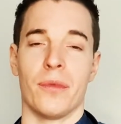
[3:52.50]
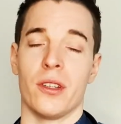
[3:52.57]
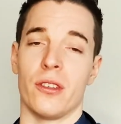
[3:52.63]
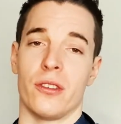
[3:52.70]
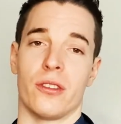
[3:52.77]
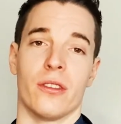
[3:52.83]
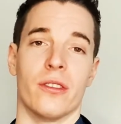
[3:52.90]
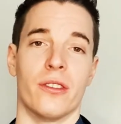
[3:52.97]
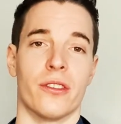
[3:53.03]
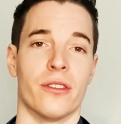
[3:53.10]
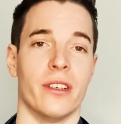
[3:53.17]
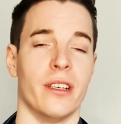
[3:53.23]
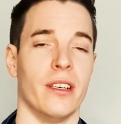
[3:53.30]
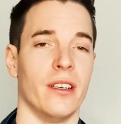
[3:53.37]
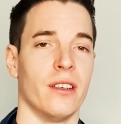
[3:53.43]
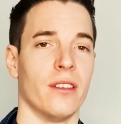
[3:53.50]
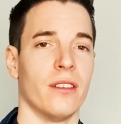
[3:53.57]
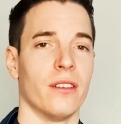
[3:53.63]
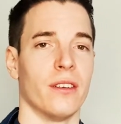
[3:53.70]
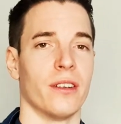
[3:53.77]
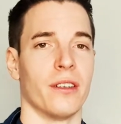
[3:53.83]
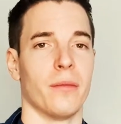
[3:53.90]
surgery, you
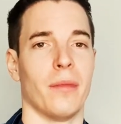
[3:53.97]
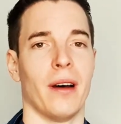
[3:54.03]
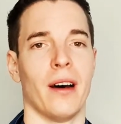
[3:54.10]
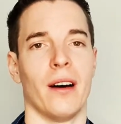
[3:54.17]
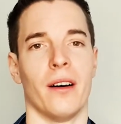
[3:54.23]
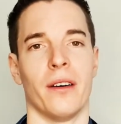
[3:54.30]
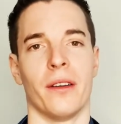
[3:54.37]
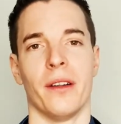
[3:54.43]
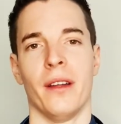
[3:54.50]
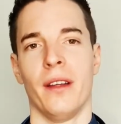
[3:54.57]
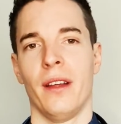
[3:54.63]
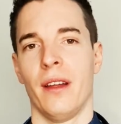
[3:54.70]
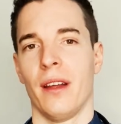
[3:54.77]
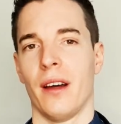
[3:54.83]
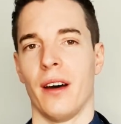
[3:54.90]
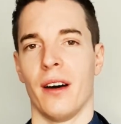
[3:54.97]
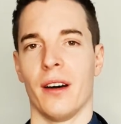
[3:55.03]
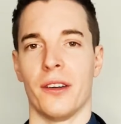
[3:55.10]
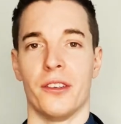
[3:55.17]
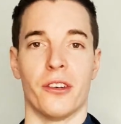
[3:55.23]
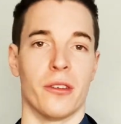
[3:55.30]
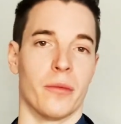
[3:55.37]
learn about
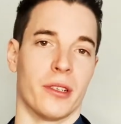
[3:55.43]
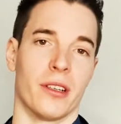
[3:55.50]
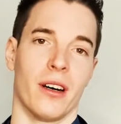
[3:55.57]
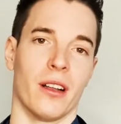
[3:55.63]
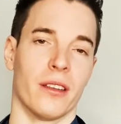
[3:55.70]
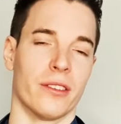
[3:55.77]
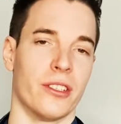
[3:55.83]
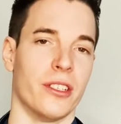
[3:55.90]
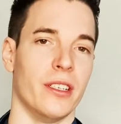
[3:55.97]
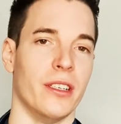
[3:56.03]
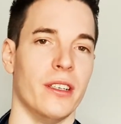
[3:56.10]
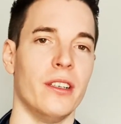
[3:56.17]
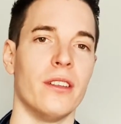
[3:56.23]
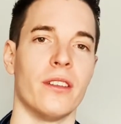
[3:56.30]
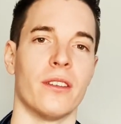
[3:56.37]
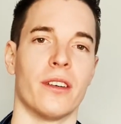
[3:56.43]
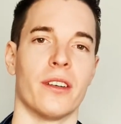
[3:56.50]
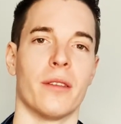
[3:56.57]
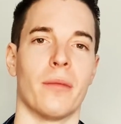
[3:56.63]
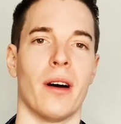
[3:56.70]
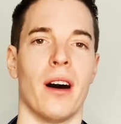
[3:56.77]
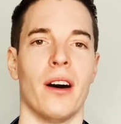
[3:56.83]
dermatology, you learn
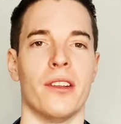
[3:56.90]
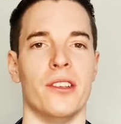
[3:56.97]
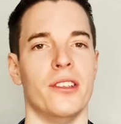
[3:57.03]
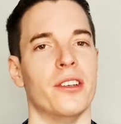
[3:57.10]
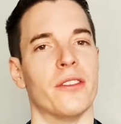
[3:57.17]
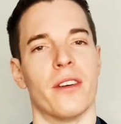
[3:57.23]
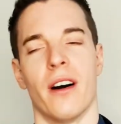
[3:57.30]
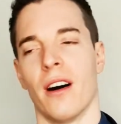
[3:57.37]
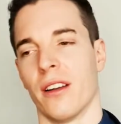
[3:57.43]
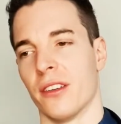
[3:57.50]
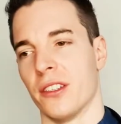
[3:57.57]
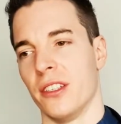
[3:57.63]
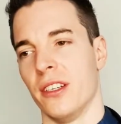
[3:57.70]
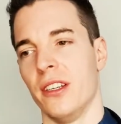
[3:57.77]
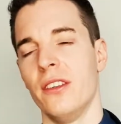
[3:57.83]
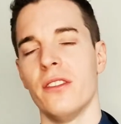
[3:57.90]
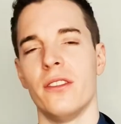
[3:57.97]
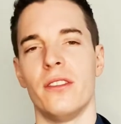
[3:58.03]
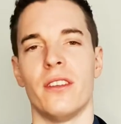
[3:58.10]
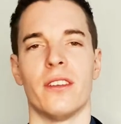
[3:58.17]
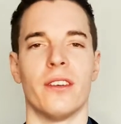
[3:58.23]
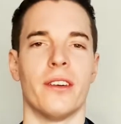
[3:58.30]
about urology, you
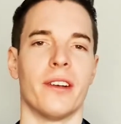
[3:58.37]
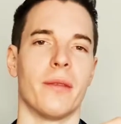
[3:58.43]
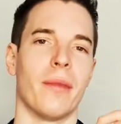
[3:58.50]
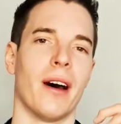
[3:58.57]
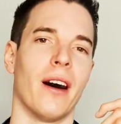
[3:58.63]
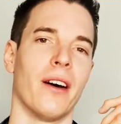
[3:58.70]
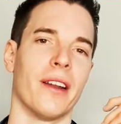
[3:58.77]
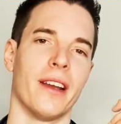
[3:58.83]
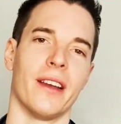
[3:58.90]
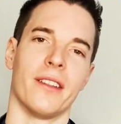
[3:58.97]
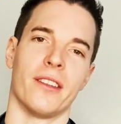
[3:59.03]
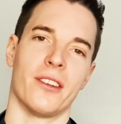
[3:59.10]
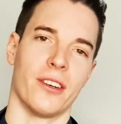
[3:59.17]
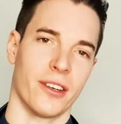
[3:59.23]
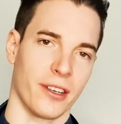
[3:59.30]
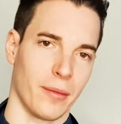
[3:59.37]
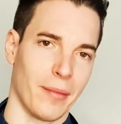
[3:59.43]
learn about internal